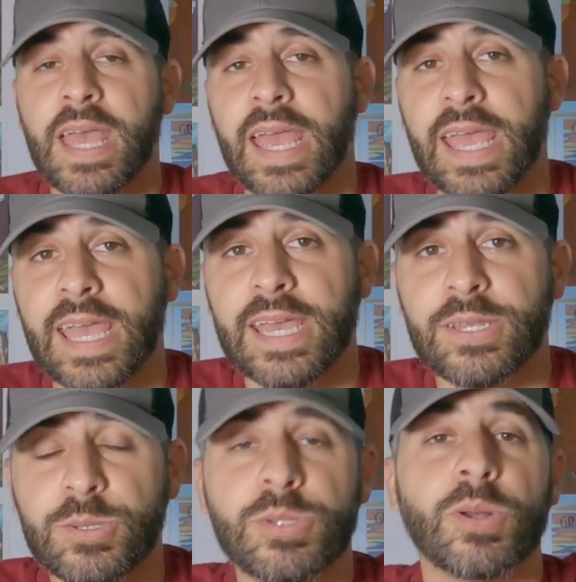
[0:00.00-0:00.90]

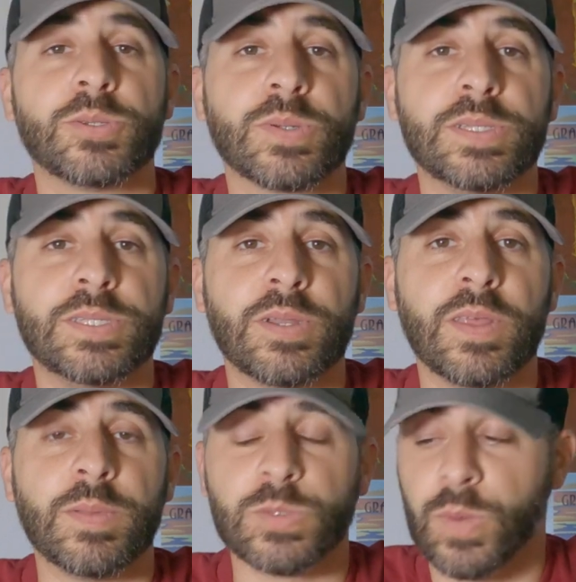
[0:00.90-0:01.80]
and you should also consider
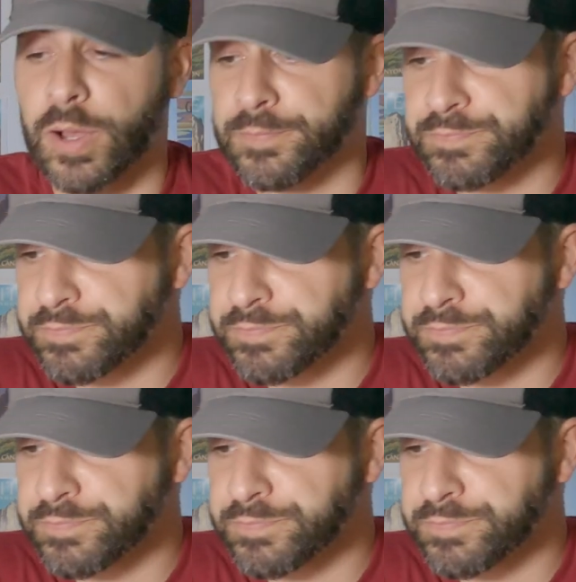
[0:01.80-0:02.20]
them as well.